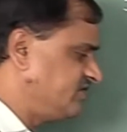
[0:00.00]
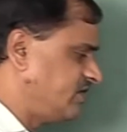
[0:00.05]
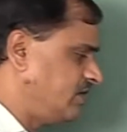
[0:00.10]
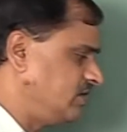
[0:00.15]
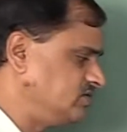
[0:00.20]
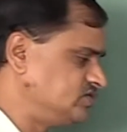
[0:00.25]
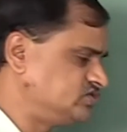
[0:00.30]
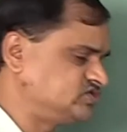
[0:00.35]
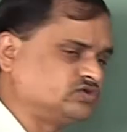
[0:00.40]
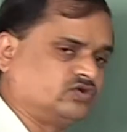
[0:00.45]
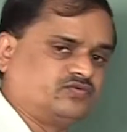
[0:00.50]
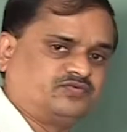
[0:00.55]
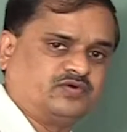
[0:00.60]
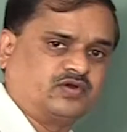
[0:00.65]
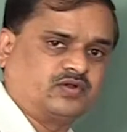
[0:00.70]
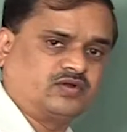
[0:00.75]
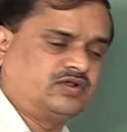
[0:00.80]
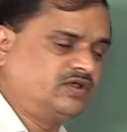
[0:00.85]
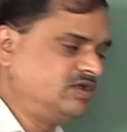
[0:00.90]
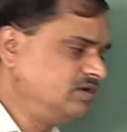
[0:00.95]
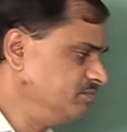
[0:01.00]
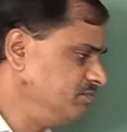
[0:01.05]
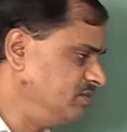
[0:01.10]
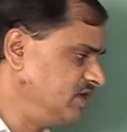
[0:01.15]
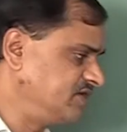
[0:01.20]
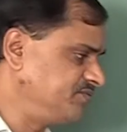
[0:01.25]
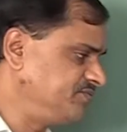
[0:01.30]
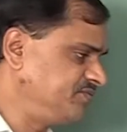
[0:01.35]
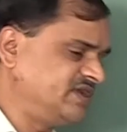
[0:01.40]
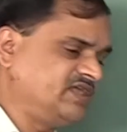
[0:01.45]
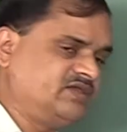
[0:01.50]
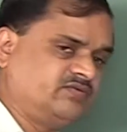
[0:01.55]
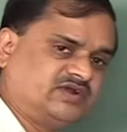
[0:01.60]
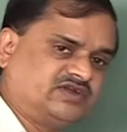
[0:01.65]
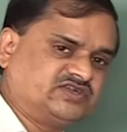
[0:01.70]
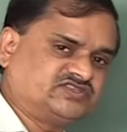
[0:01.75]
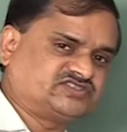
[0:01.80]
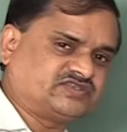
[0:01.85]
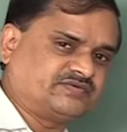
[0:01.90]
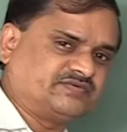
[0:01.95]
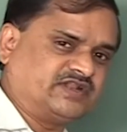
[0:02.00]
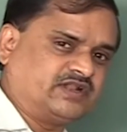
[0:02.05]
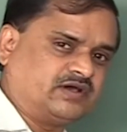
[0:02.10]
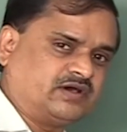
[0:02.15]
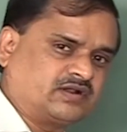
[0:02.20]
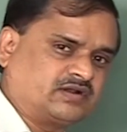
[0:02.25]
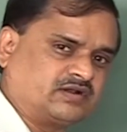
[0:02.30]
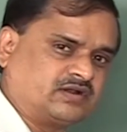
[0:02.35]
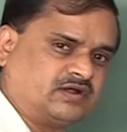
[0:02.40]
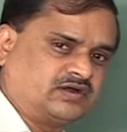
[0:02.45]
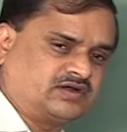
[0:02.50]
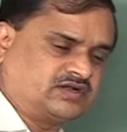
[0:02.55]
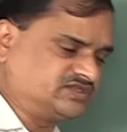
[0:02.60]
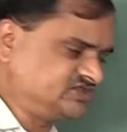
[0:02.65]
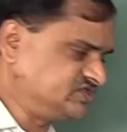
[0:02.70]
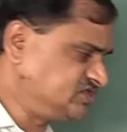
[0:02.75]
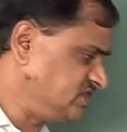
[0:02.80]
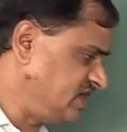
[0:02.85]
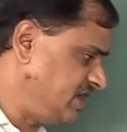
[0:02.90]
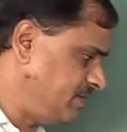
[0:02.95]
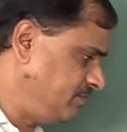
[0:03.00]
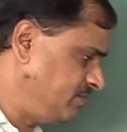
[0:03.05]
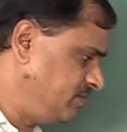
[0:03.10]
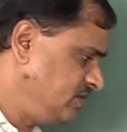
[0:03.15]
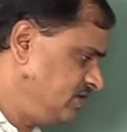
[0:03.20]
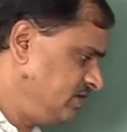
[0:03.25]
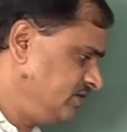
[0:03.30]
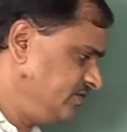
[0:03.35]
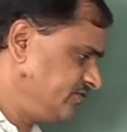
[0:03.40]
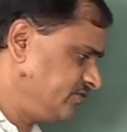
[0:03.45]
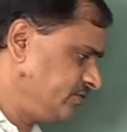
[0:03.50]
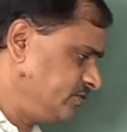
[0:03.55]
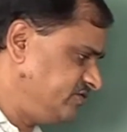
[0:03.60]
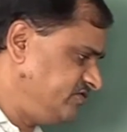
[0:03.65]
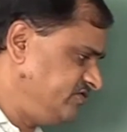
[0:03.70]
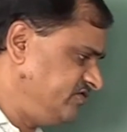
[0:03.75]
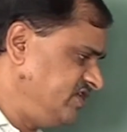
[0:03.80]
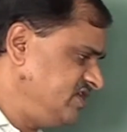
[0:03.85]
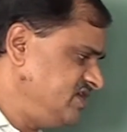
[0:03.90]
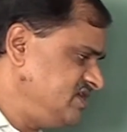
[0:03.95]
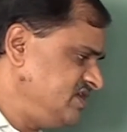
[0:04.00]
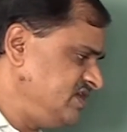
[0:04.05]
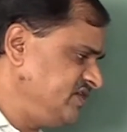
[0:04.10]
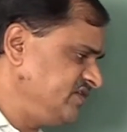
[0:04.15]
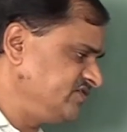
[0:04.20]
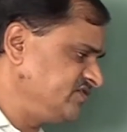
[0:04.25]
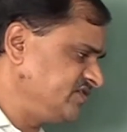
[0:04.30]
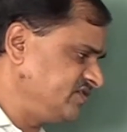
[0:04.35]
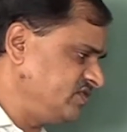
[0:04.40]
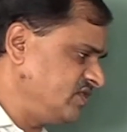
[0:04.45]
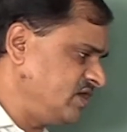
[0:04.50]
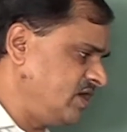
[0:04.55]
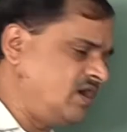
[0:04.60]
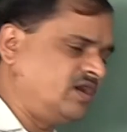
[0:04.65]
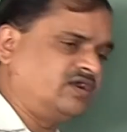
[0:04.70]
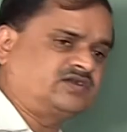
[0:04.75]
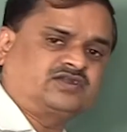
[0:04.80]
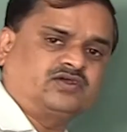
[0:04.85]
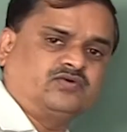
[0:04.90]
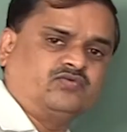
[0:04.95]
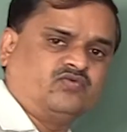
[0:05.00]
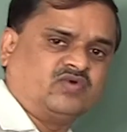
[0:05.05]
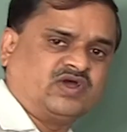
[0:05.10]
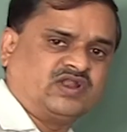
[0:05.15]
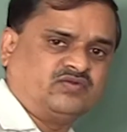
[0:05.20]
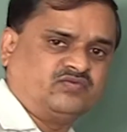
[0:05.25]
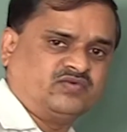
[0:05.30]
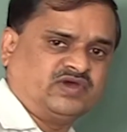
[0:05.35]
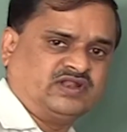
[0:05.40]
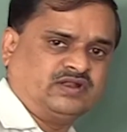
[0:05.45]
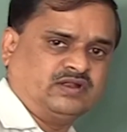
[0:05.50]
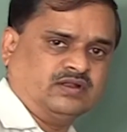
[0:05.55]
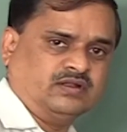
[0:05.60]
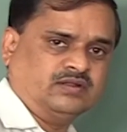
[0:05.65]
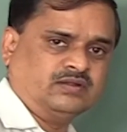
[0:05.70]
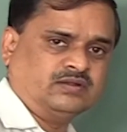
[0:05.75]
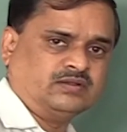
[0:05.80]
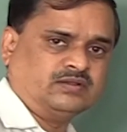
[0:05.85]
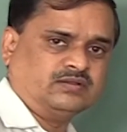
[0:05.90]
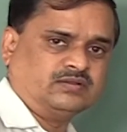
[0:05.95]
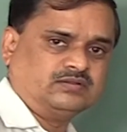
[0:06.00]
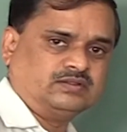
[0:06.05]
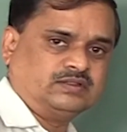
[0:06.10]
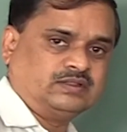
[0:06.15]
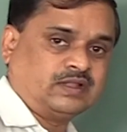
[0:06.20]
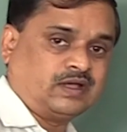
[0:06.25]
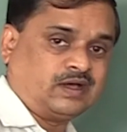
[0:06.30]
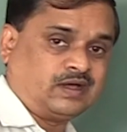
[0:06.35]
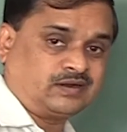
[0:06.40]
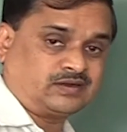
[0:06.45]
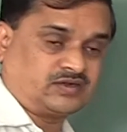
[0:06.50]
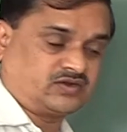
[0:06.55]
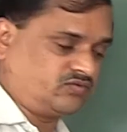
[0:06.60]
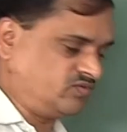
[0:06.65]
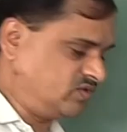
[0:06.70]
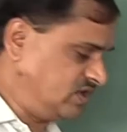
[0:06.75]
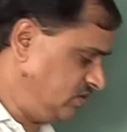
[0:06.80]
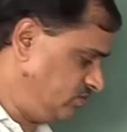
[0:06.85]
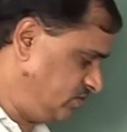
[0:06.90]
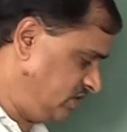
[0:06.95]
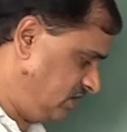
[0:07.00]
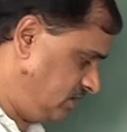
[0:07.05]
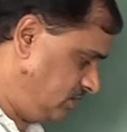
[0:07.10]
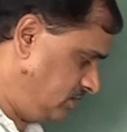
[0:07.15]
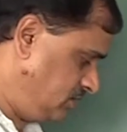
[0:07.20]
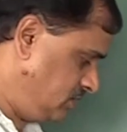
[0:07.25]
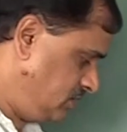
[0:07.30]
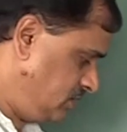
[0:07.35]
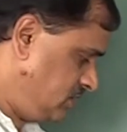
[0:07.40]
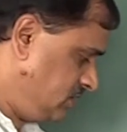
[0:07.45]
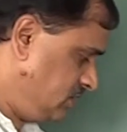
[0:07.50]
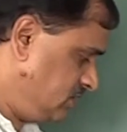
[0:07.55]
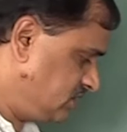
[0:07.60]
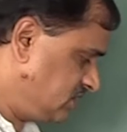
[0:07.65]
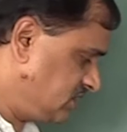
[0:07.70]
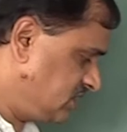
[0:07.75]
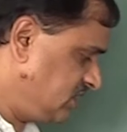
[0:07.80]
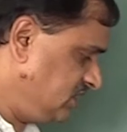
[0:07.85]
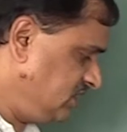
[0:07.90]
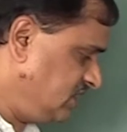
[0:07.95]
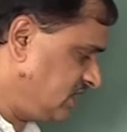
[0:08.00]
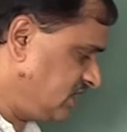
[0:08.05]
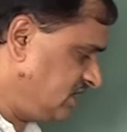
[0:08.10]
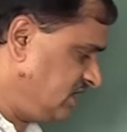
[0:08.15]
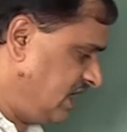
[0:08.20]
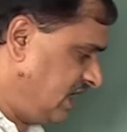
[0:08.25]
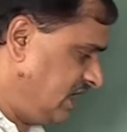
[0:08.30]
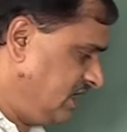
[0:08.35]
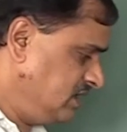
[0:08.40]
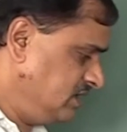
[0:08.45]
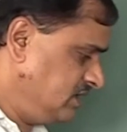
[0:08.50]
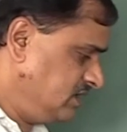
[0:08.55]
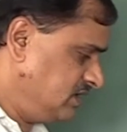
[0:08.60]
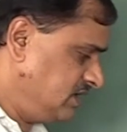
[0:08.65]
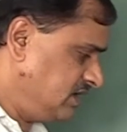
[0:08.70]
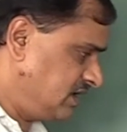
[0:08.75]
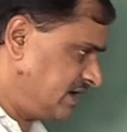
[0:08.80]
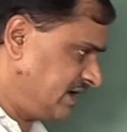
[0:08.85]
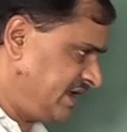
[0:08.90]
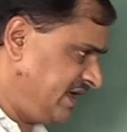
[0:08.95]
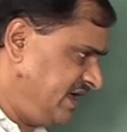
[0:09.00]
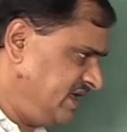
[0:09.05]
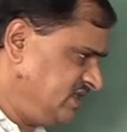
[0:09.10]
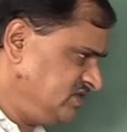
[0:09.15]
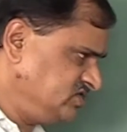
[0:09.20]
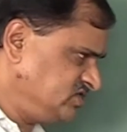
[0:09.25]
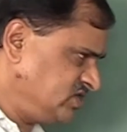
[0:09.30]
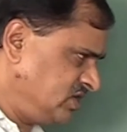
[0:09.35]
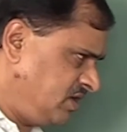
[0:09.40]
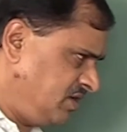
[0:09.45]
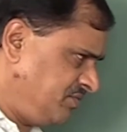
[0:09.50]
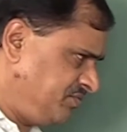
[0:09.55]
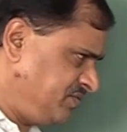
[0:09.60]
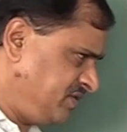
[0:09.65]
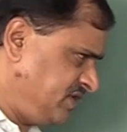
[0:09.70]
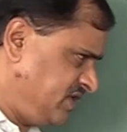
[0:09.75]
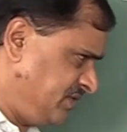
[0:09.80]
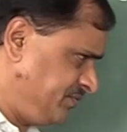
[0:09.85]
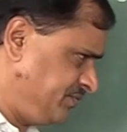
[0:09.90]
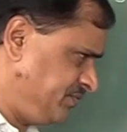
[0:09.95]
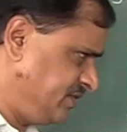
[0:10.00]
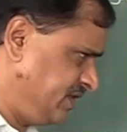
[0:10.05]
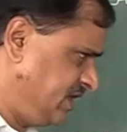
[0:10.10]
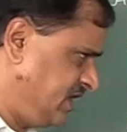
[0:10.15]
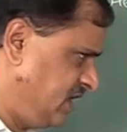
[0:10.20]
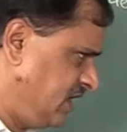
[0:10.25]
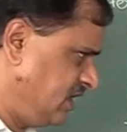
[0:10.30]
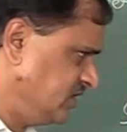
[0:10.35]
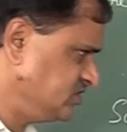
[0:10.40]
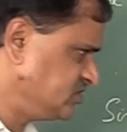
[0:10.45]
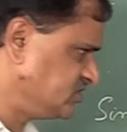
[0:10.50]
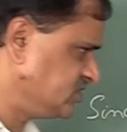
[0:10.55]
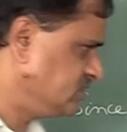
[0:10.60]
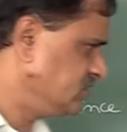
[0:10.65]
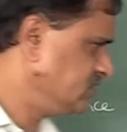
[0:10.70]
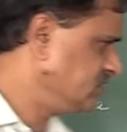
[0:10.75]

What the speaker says: also 4, but 5 and 7 are not same. So g is not 1, 1, not 1, 1. Clearly, range of f is